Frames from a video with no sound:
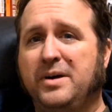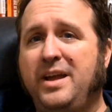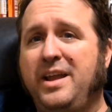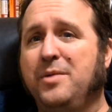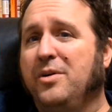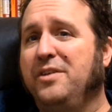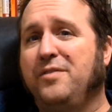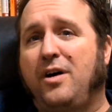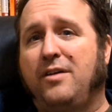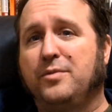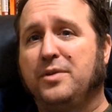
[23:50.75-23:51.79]
but anyone
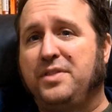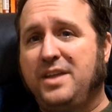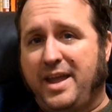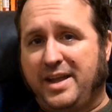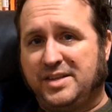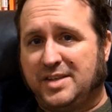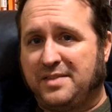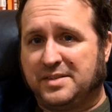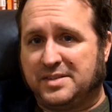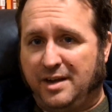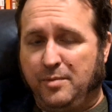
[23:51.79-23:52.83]
involved with the A's at
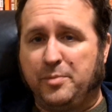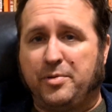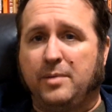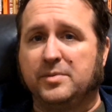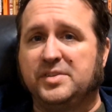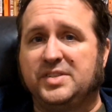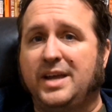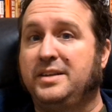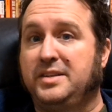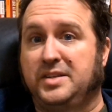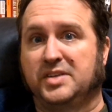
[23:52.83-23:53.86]
the time would probably
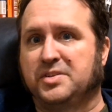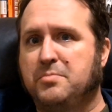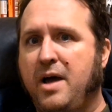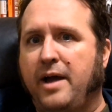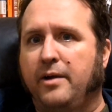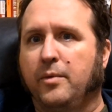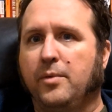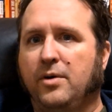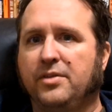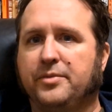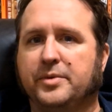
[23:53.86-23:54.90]
say, doesn't matter, we
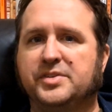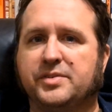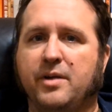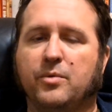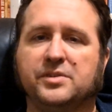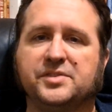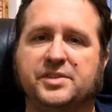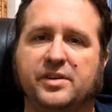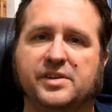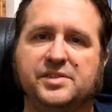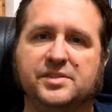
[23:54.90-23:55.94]
won 3 straight World
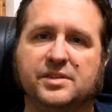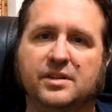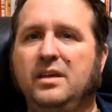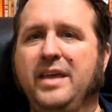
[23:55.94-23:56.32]
Series.